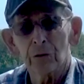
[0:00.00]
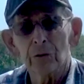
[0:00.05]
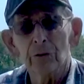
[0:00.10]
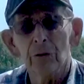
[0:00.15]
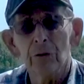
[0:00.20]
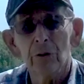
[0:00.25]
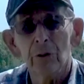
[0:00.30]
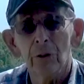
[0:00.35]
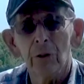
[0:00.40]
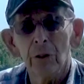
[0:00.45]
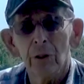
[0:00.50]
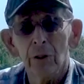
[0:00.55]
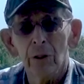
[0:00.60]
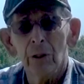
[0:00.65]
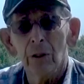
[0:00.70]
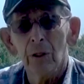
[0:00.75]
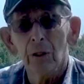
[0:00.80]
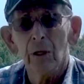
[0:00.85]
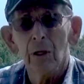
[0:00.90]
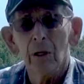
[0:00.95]
It faced
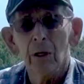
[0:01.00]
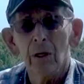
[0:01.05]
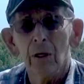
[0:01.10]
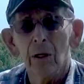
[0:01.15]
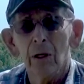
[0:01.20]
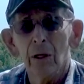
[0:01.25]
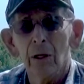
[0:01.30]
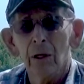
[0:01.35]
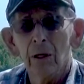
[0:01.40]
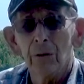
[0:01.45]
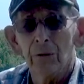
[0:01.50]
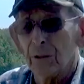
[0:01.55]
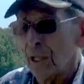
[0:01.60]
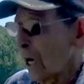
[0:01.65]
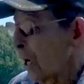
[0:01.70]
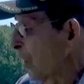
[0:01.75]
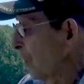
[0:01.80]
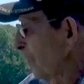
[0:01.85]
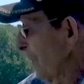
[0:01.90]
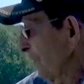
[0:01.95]
Butler Road?
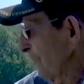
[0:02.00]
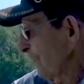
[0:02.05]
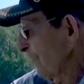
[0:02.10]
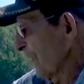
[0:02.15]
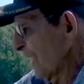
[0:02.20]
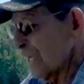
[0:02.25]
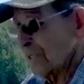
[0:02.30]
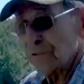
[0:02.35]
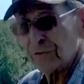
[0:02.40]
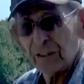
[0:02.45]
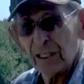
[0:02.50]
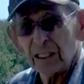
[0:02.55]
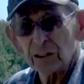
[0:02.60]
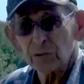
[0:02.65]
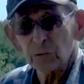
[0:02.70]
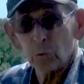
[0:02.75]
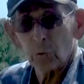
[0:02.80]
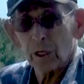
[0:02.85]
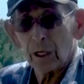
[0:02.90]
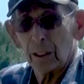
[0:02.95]
No, it faced
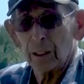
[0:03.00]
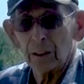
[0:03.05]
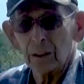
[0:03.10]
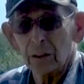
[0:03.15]
this way.